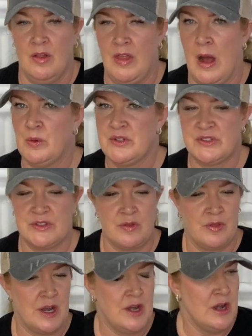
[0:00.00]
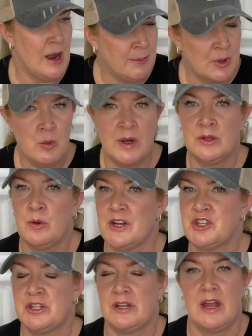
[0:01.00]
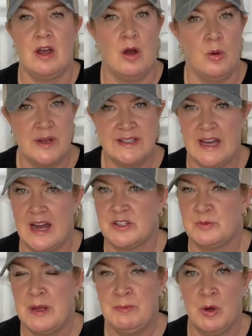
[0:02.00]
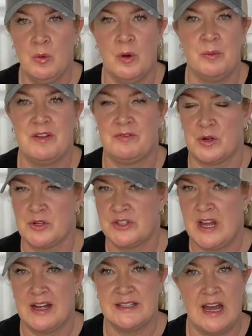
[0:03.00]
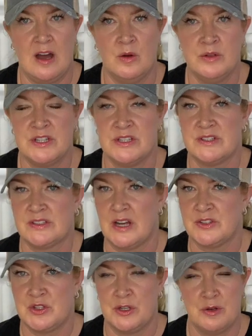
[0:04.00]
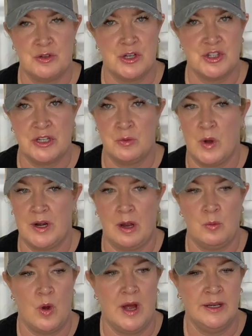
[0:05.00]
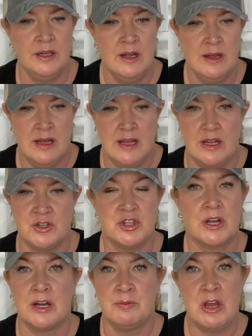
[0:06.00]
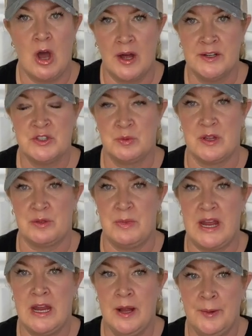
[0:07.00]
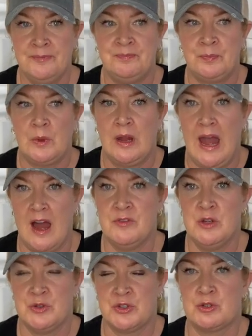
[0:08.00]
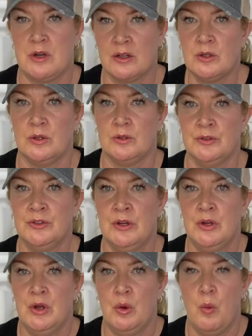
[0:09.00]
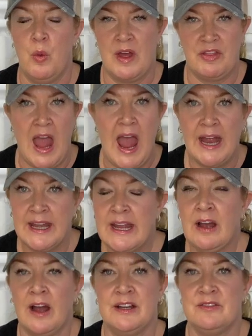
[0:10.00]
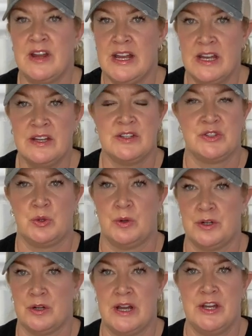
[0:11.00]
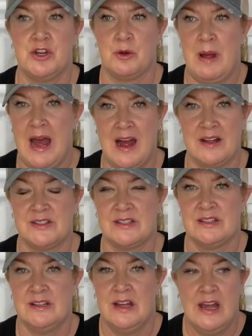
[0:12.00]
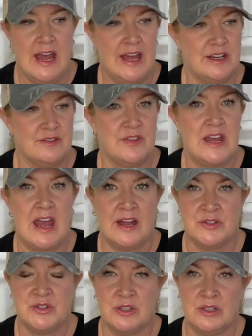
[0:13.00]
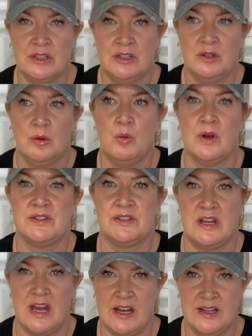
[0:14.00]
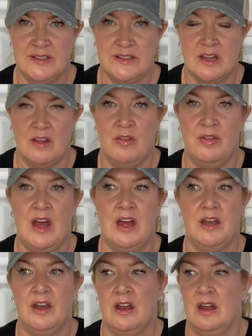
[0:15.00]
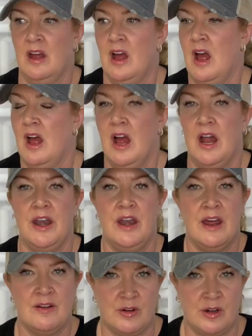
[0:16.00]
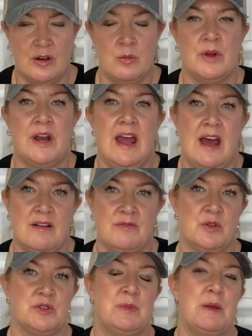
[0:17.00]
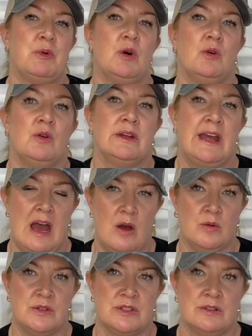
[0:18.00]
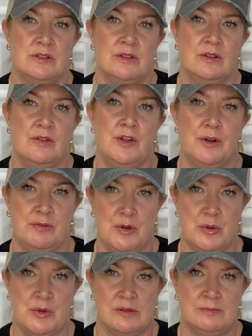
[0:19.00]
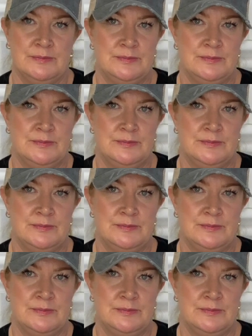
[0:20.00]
That was the number one question I always ask people when we first sat down to discuss their nutrition one-on-one, is you got to be honest with me. Have you struggled with any kind of eating disorder in your past? And if the answer was yes, then never would I have those people count their food.